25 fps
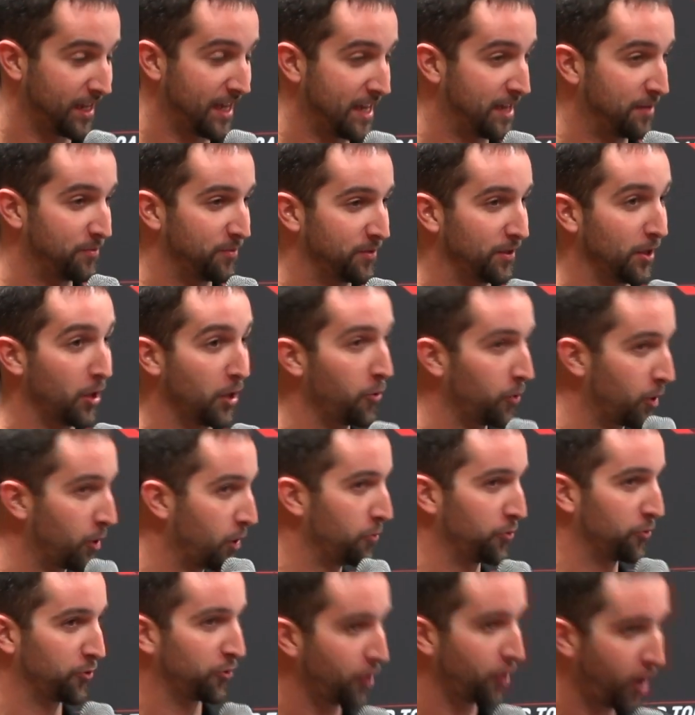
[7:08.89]
names.
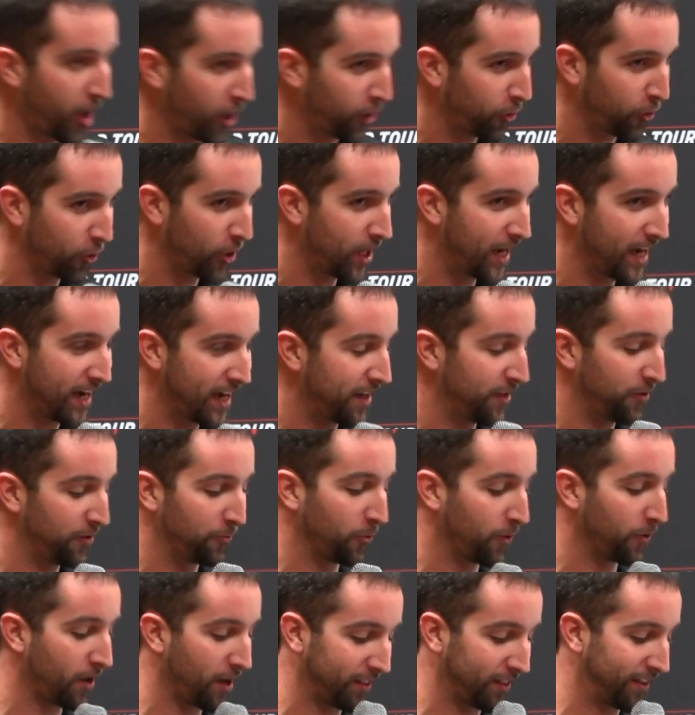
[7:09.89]
Logos are not created.
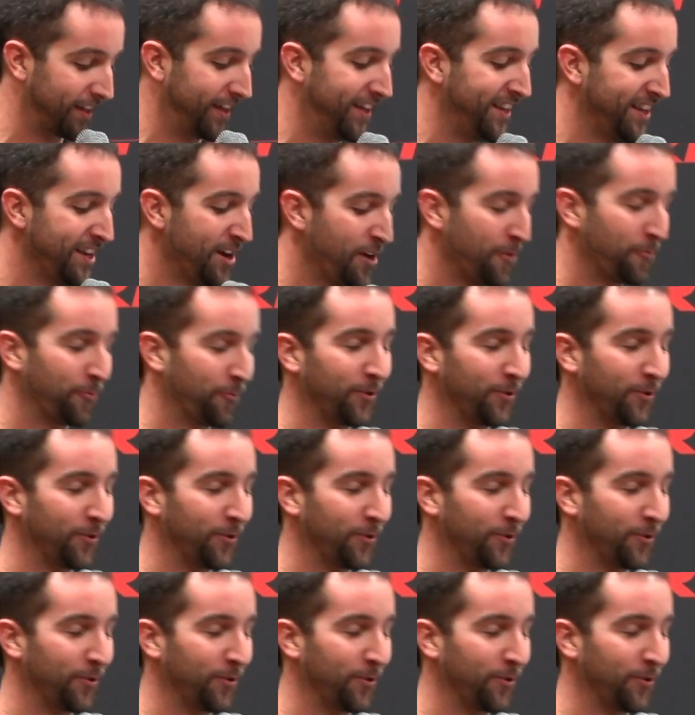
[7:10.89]
We're not that,